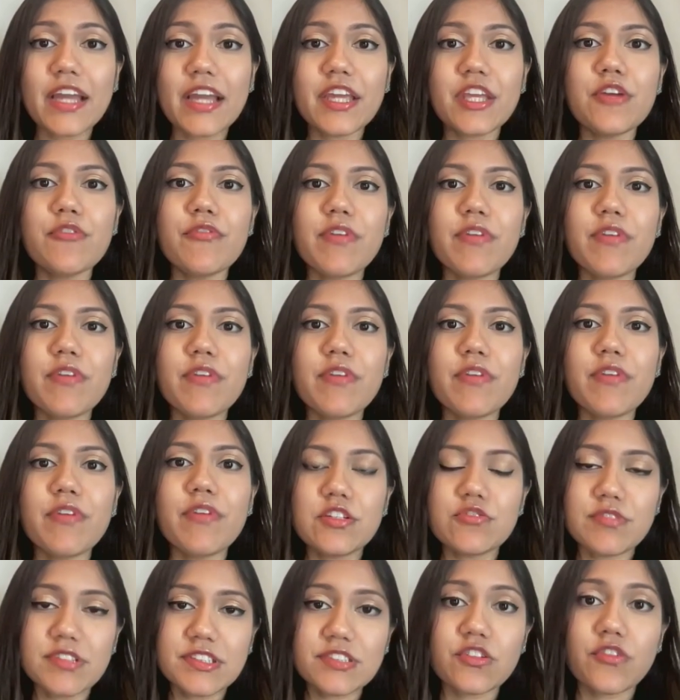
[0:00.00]
accurate
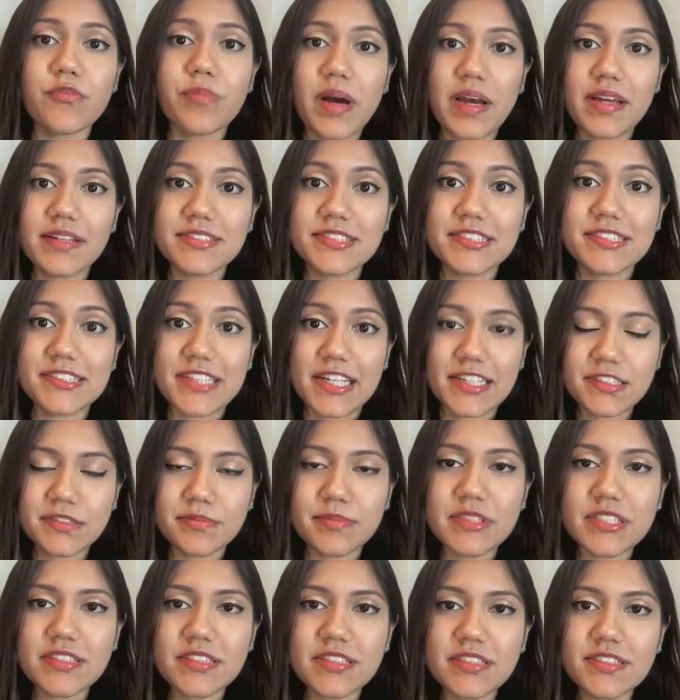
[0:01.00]
risk of bias
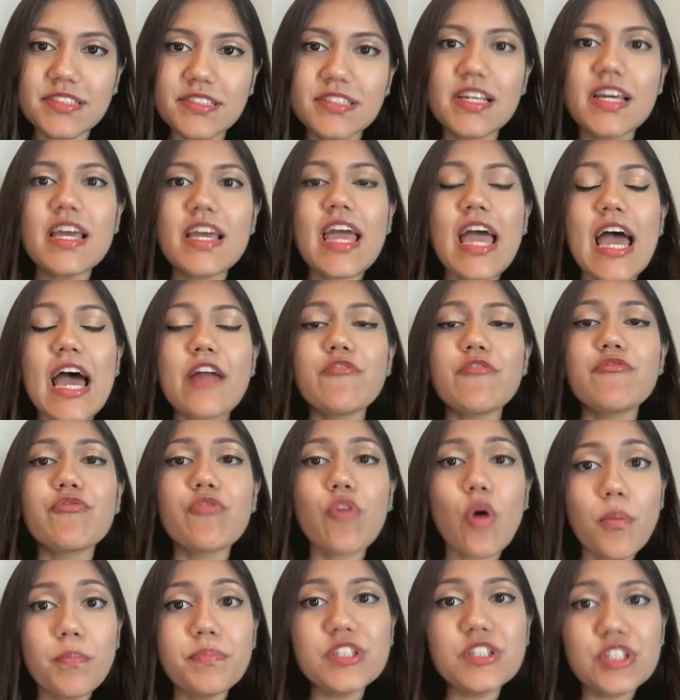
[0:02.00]
assessments, and
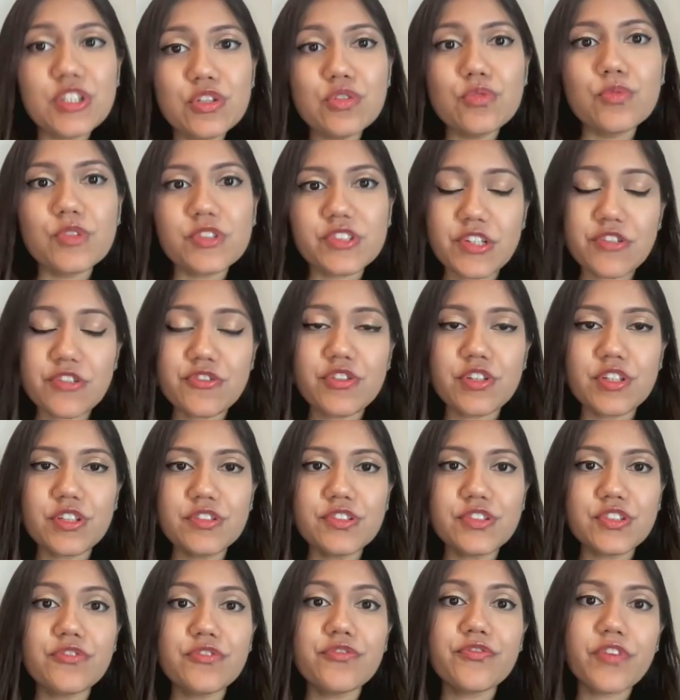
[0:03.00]
ROB2 was introduced to
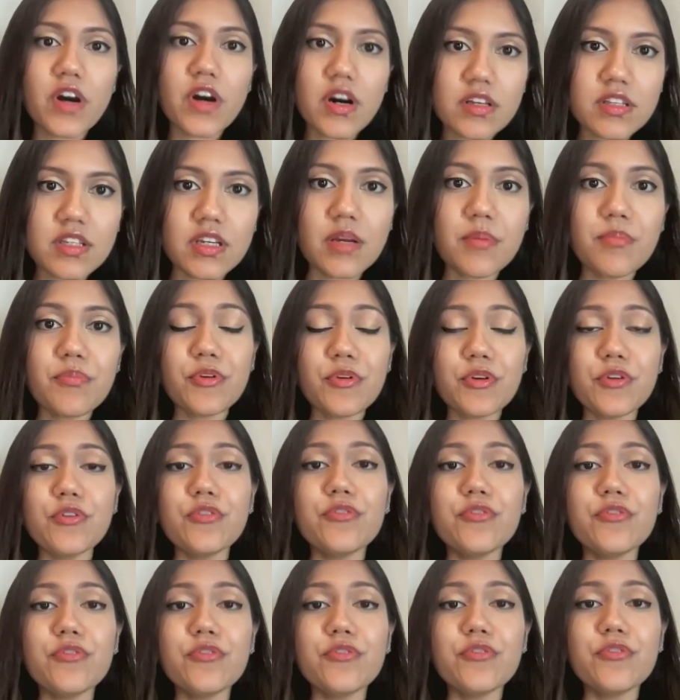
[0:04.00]
further improve
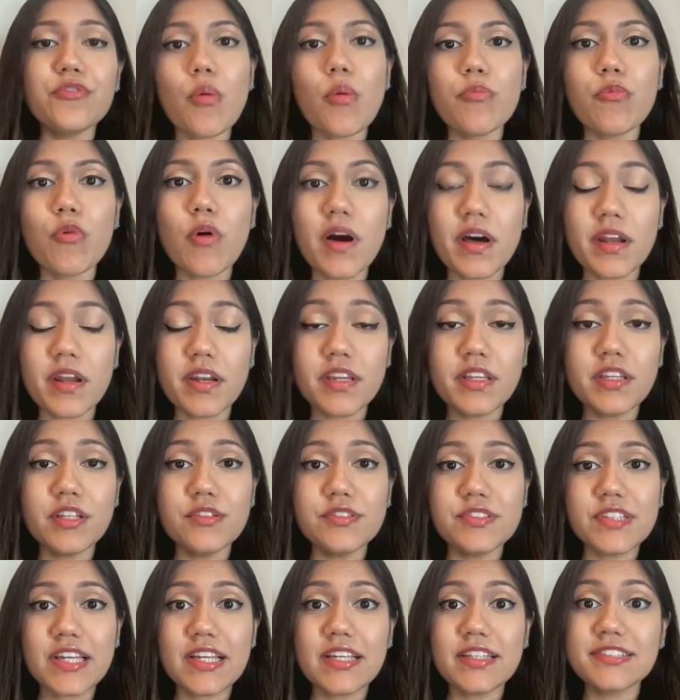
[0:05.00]
from ROB1
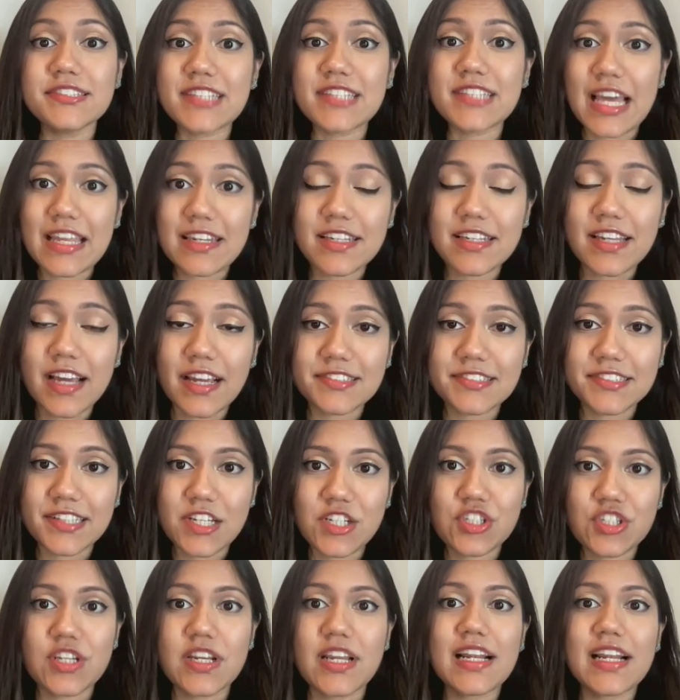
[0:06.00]
using
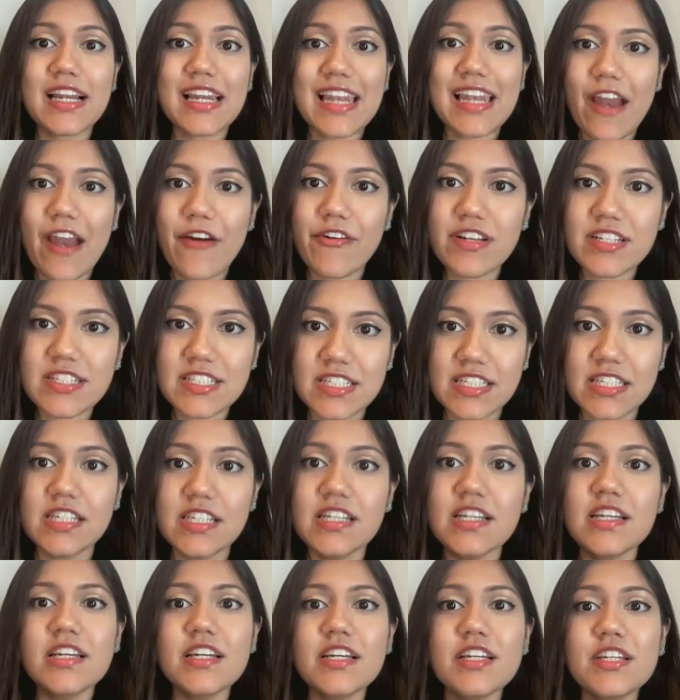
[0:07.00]
standardization and
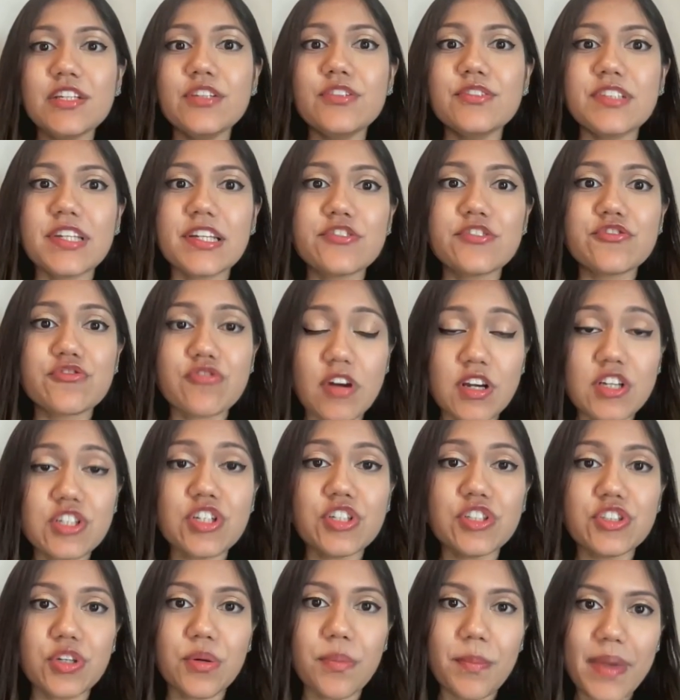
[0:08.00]
clarity, using
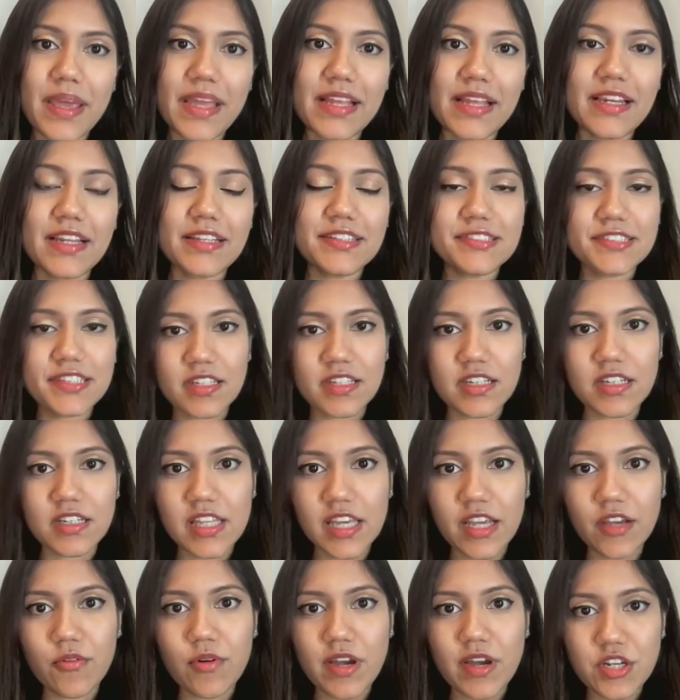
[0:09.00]
structured domain and
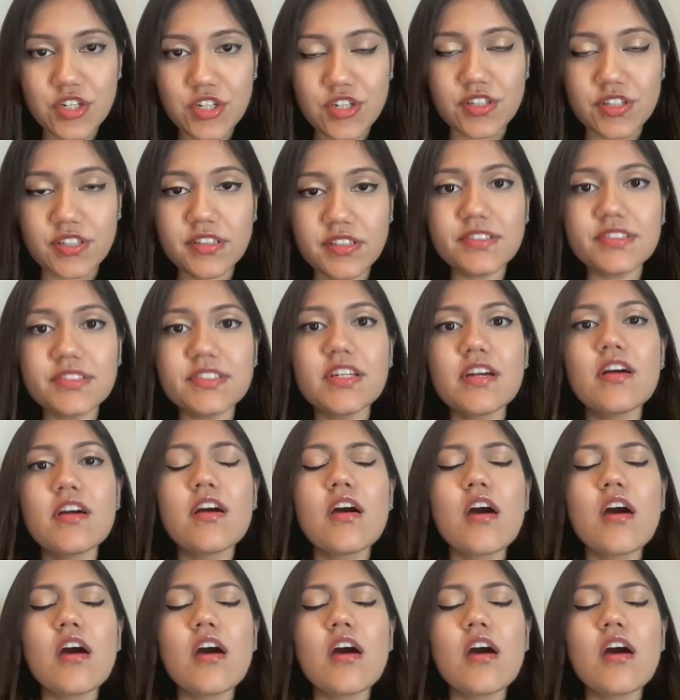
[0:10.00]
signaling questions.